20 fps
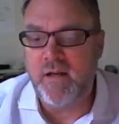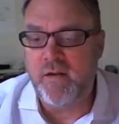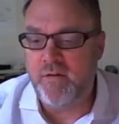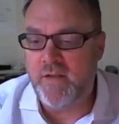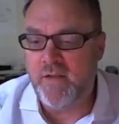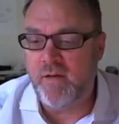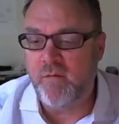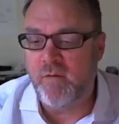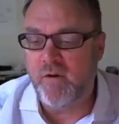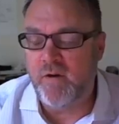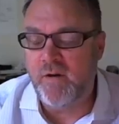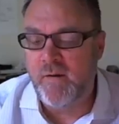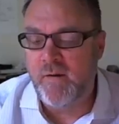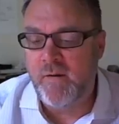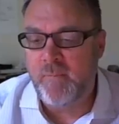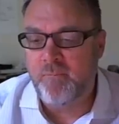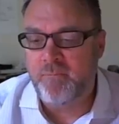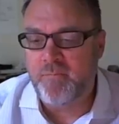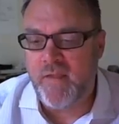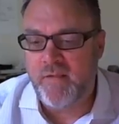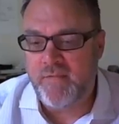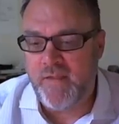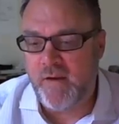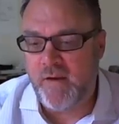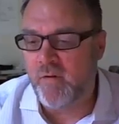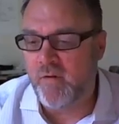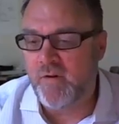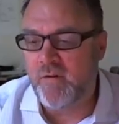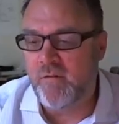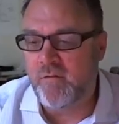And they were
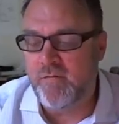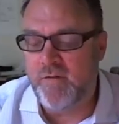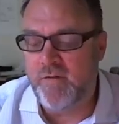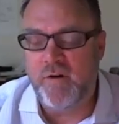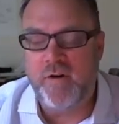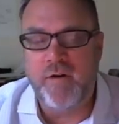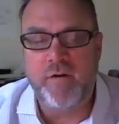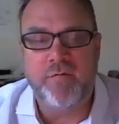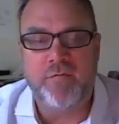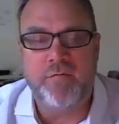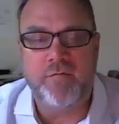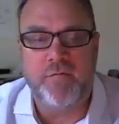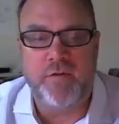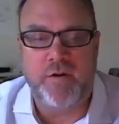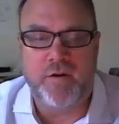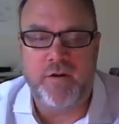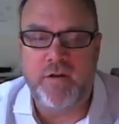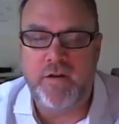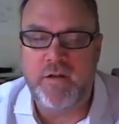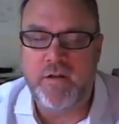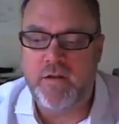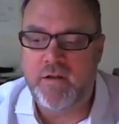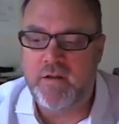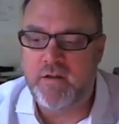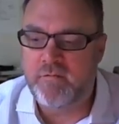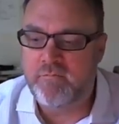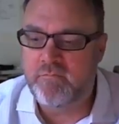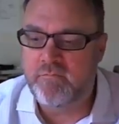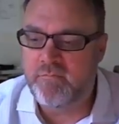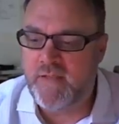very, very,
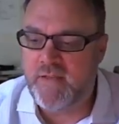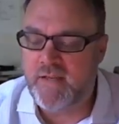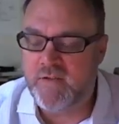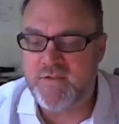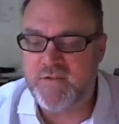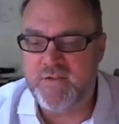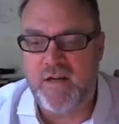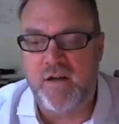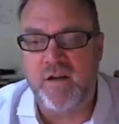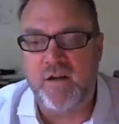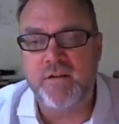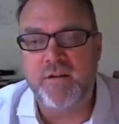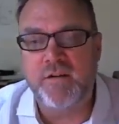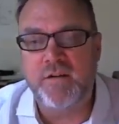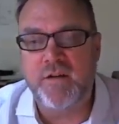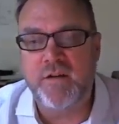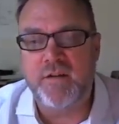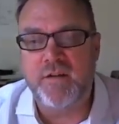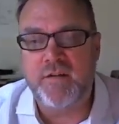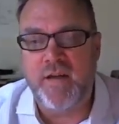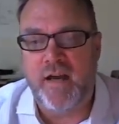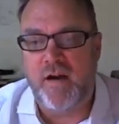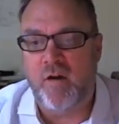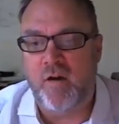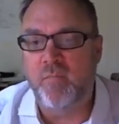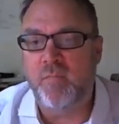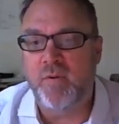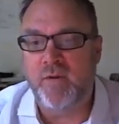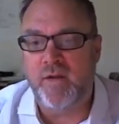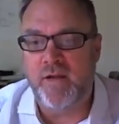they excelled in the
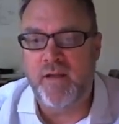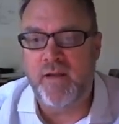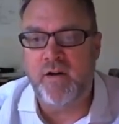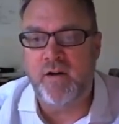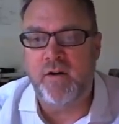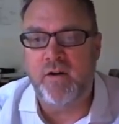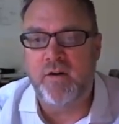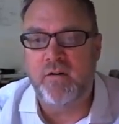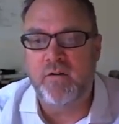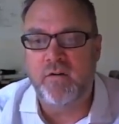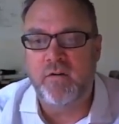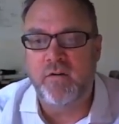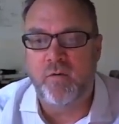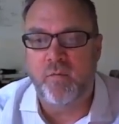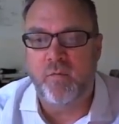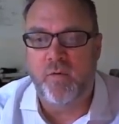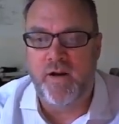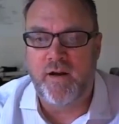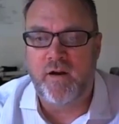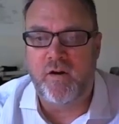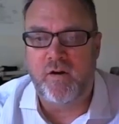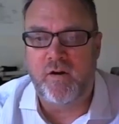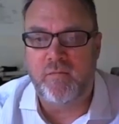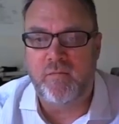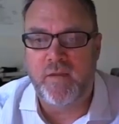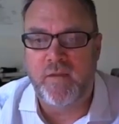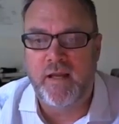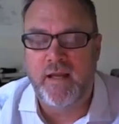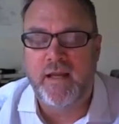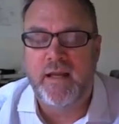town planner
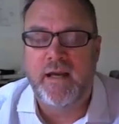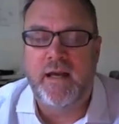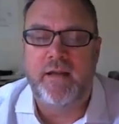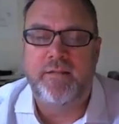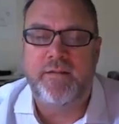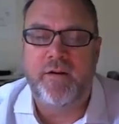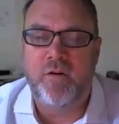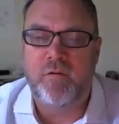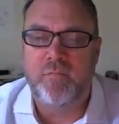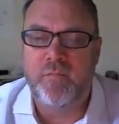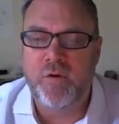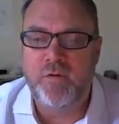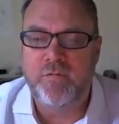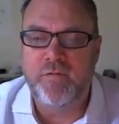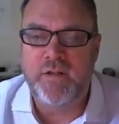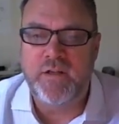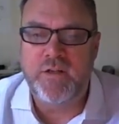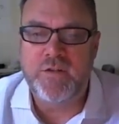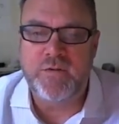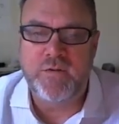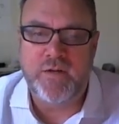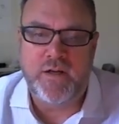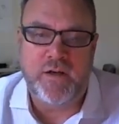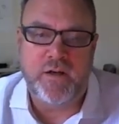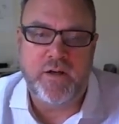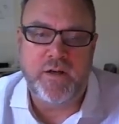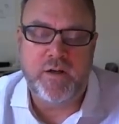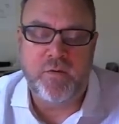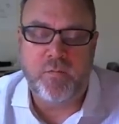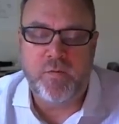realm, and they were moving into an
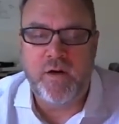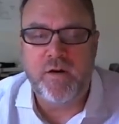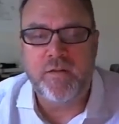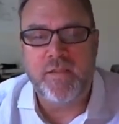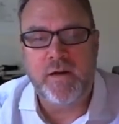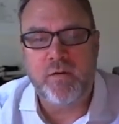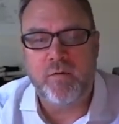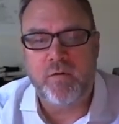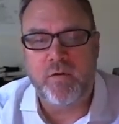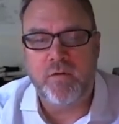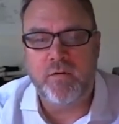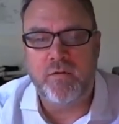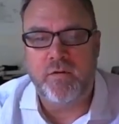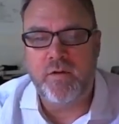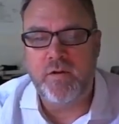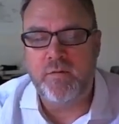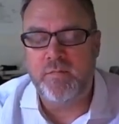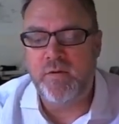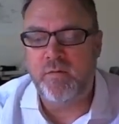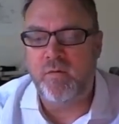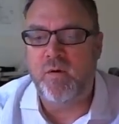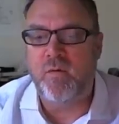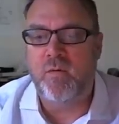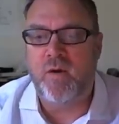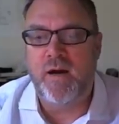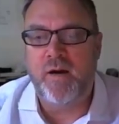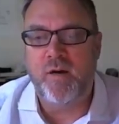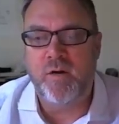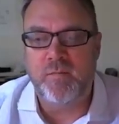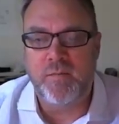area where they were going to be
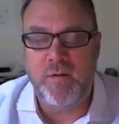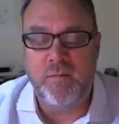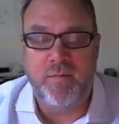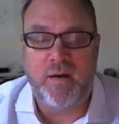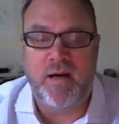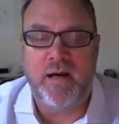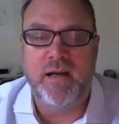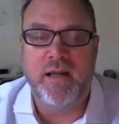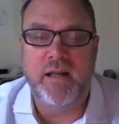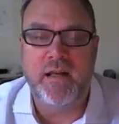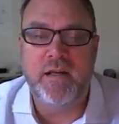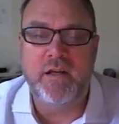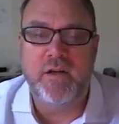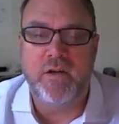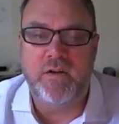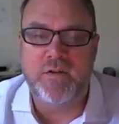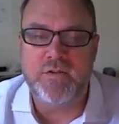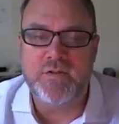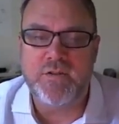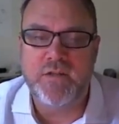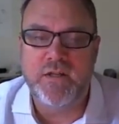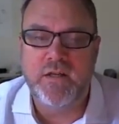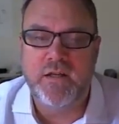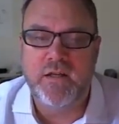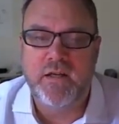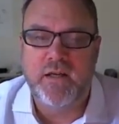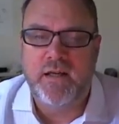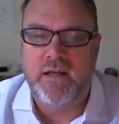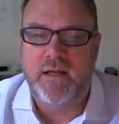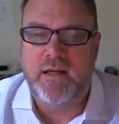required to be pioneers.
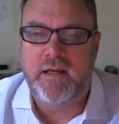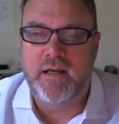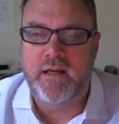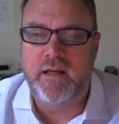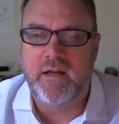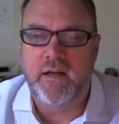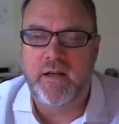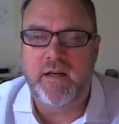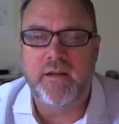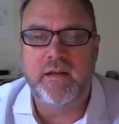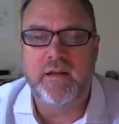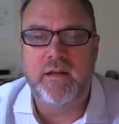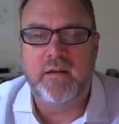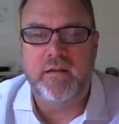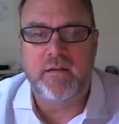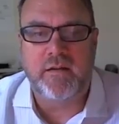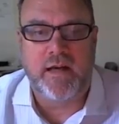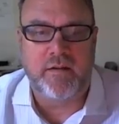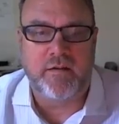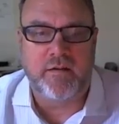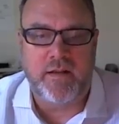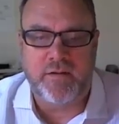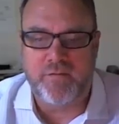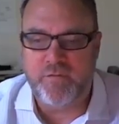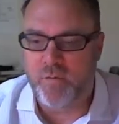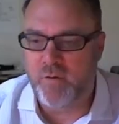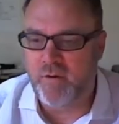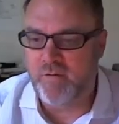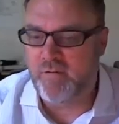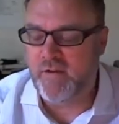Mm-hmm. And I think that's
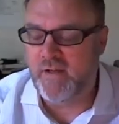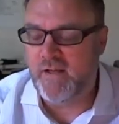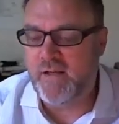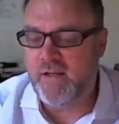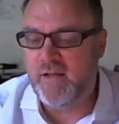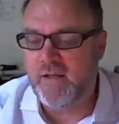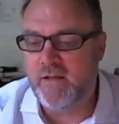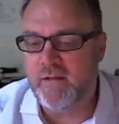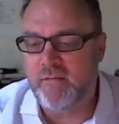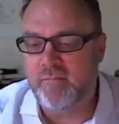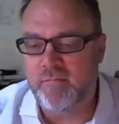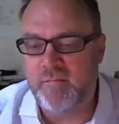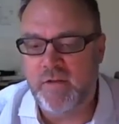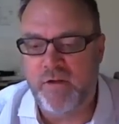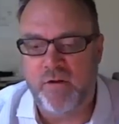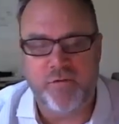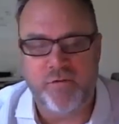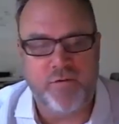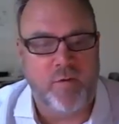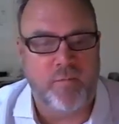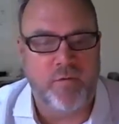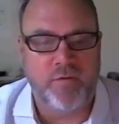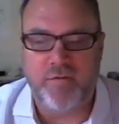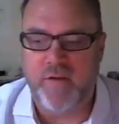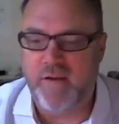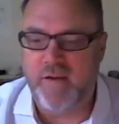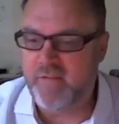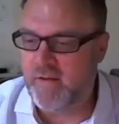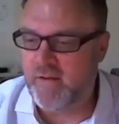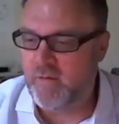sort of a, it's almost
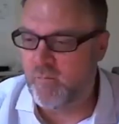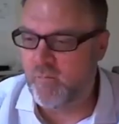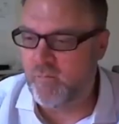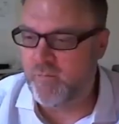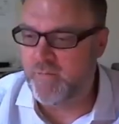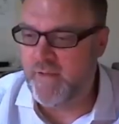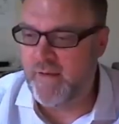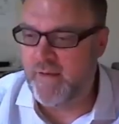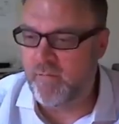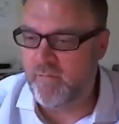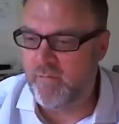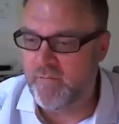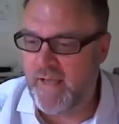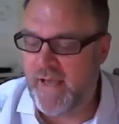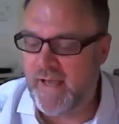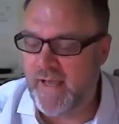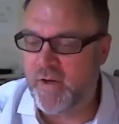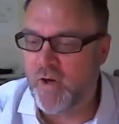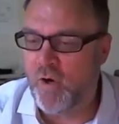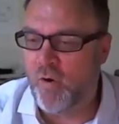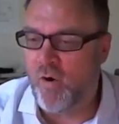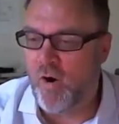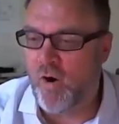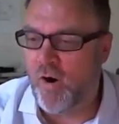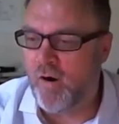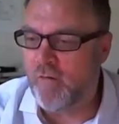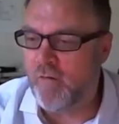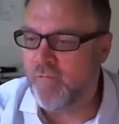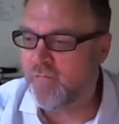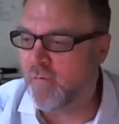like they had to go
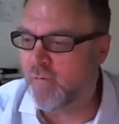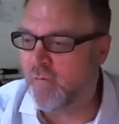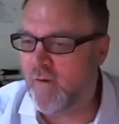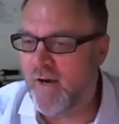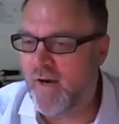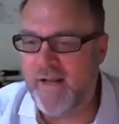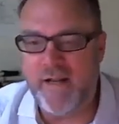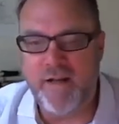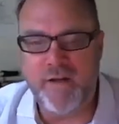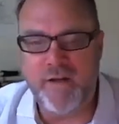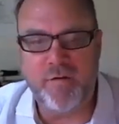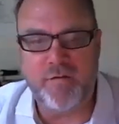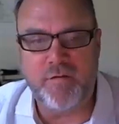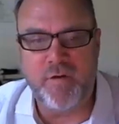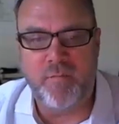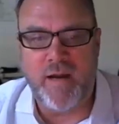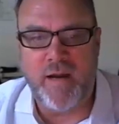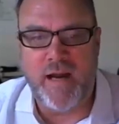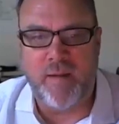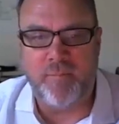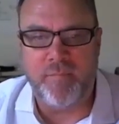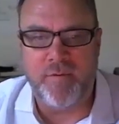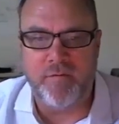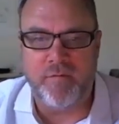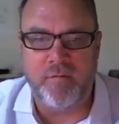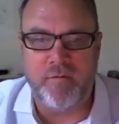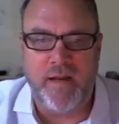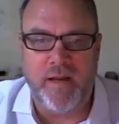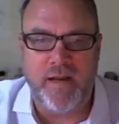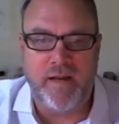off the right end of your map
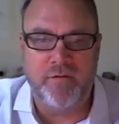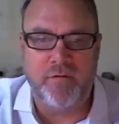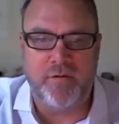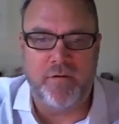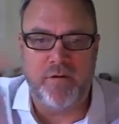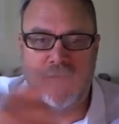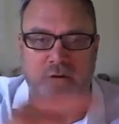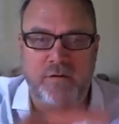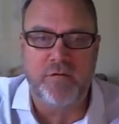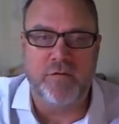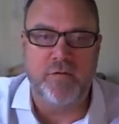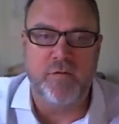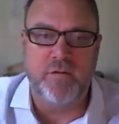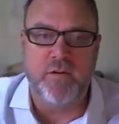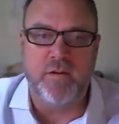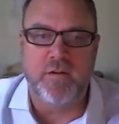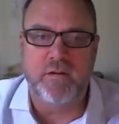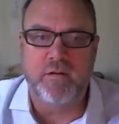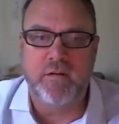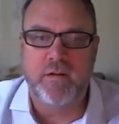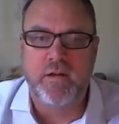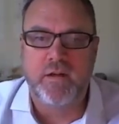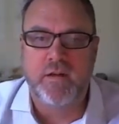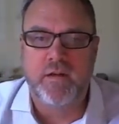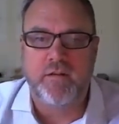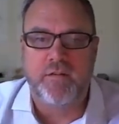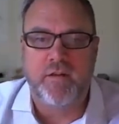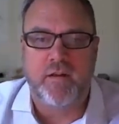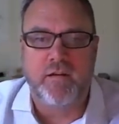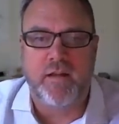and enter into
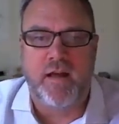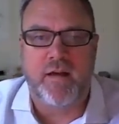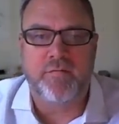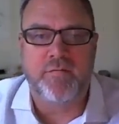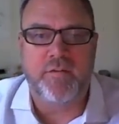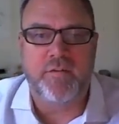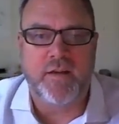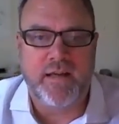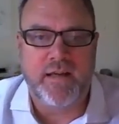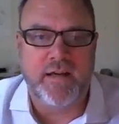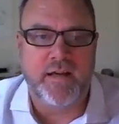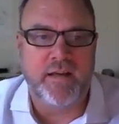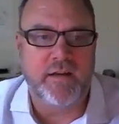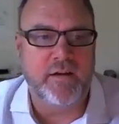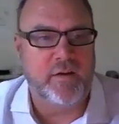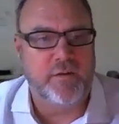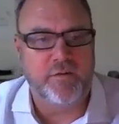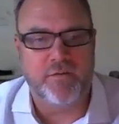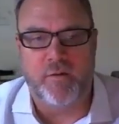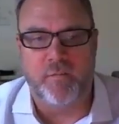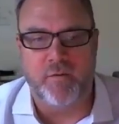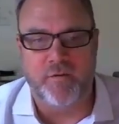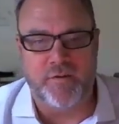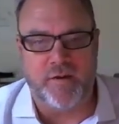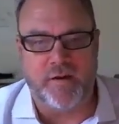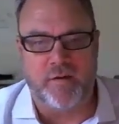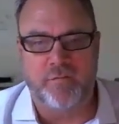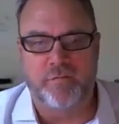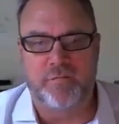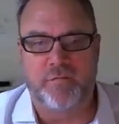the left again. It's almost like
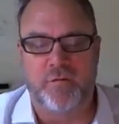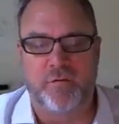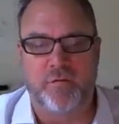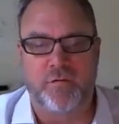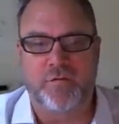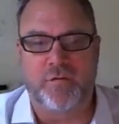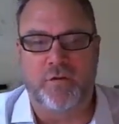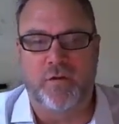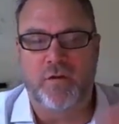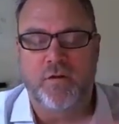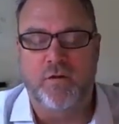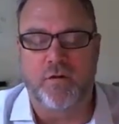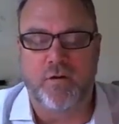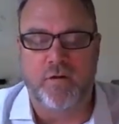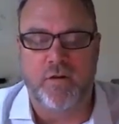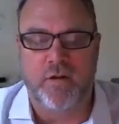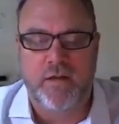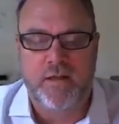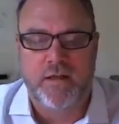a full circle.